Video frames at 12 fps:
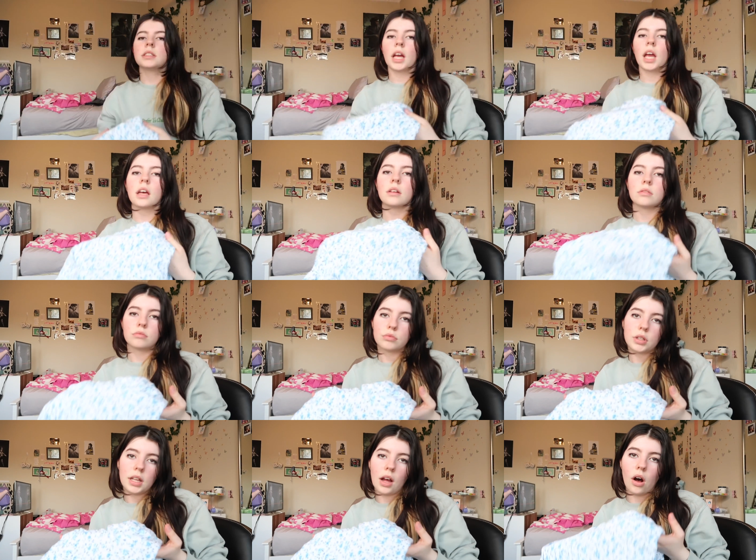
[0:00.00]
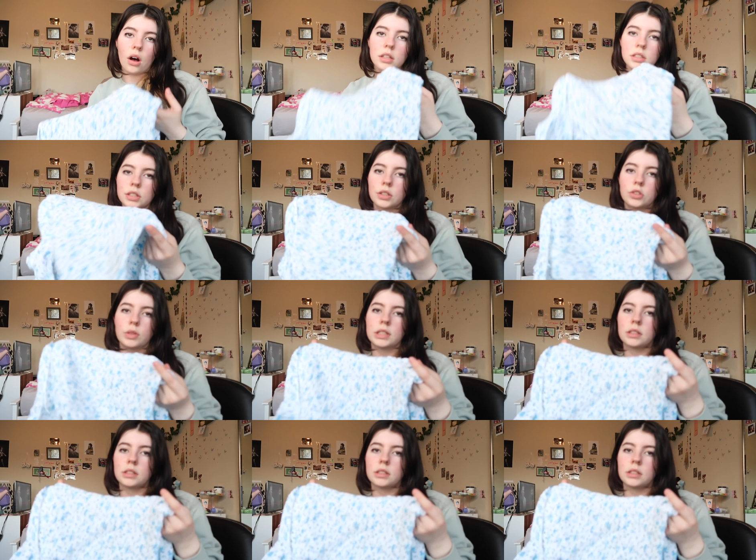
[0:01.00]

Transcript: it's like really hot. It's good to wear